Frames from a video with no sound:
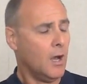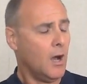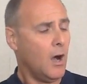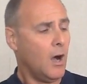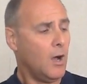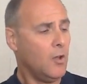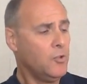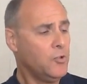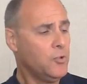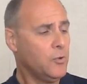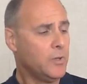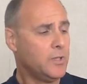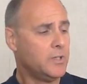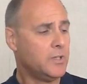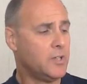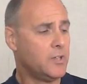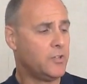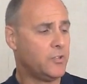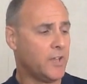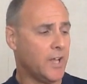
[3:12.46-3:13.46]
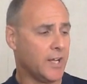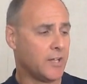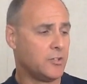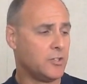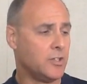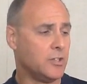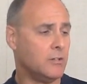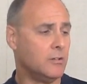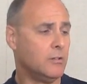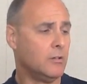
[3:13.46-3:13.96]
Also in this
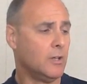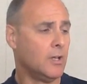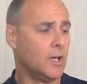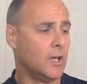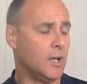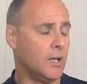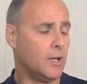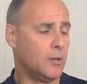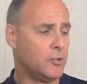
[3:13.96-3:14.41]
section, uh,